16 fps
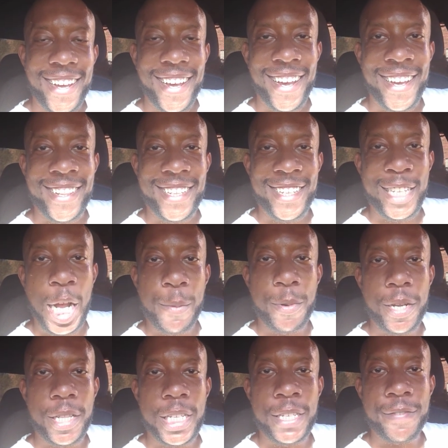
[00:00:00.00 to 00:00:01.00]
And the
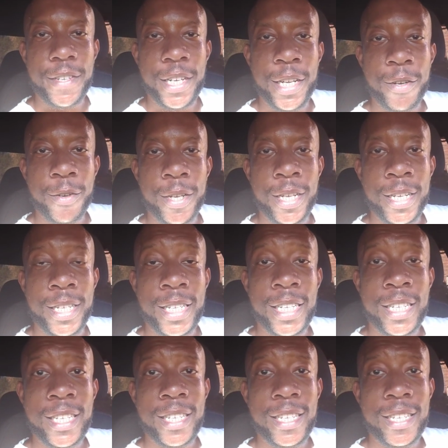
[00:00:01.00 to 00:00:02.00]
topic of this video
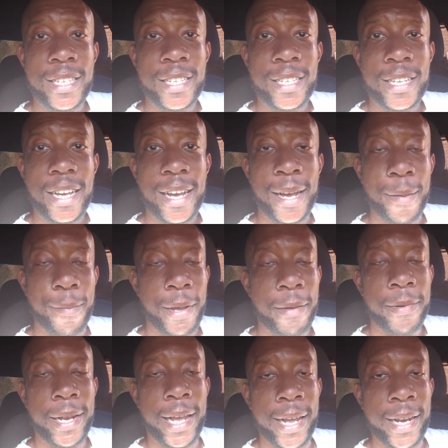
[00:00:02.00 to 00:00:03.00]
is uh,
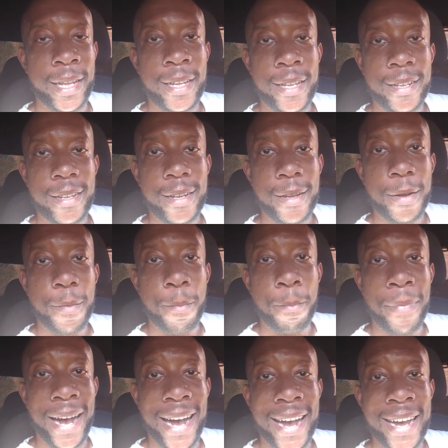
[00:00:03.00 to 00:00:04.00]
baby daddy
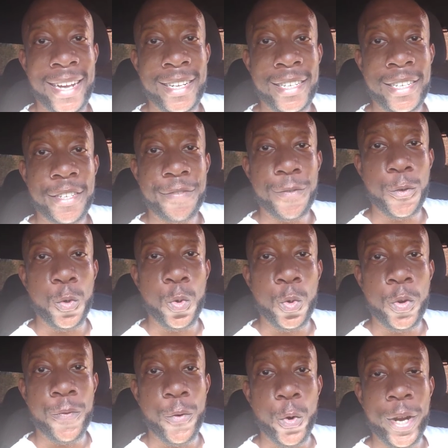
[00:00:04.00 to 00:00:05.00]
buys
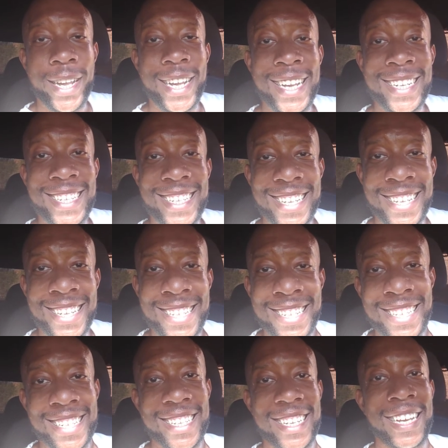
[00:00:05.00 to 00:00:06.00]
food for his
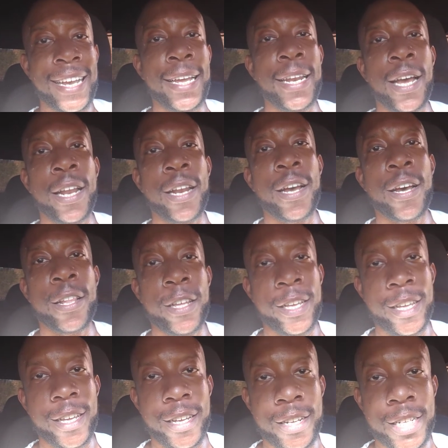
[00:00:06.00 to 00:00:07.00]
kids and not other
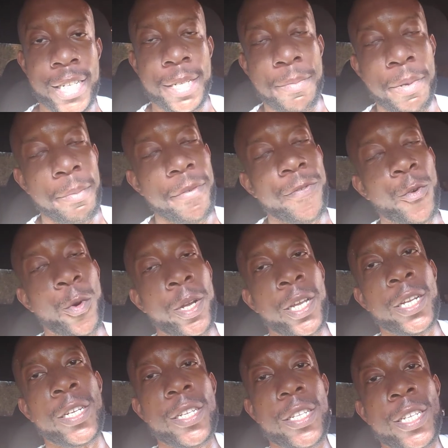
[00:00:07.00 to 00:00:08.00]
kids. But before we
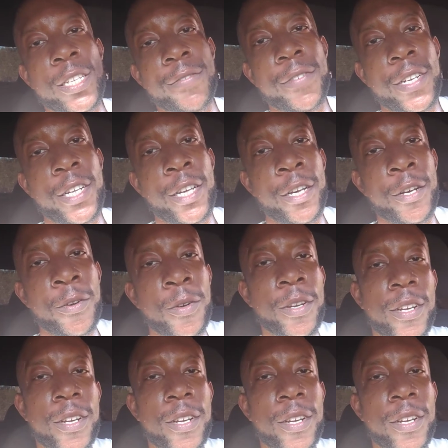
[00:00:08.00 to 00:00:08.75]
get into this video,